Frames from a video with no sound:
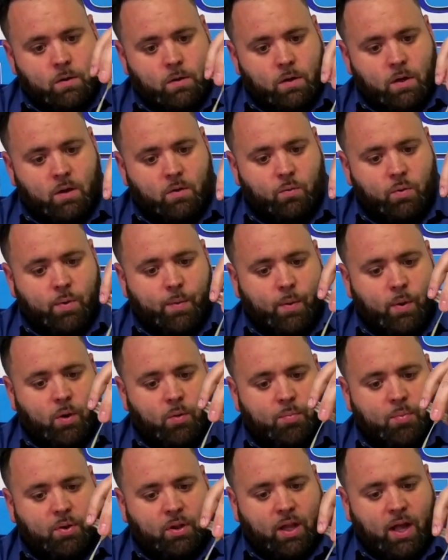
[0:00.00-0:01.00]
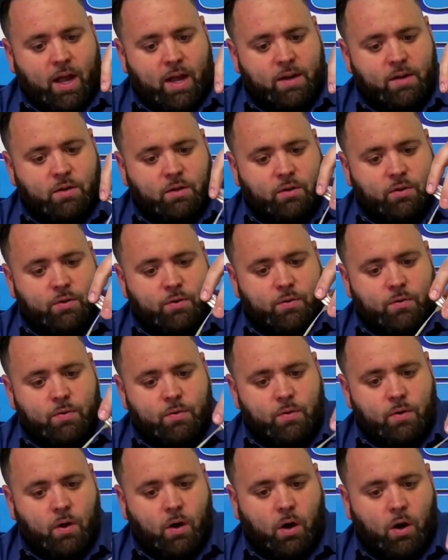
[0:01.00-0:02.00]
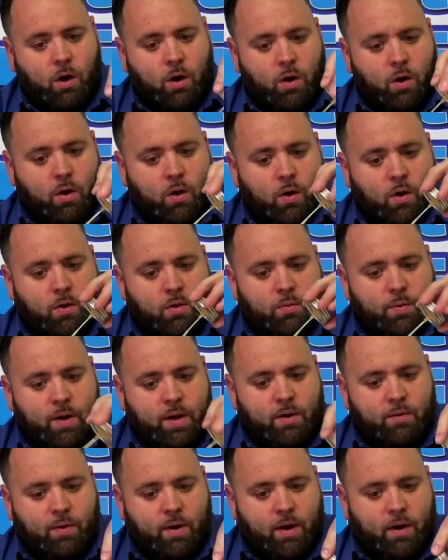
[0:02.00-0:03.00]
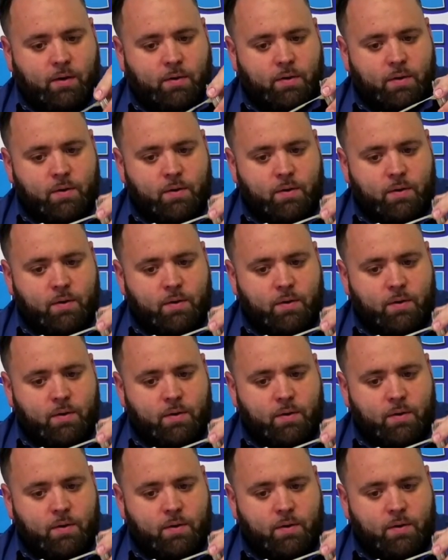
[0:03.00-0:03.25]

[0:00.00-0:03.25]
and we will apply glue all the way around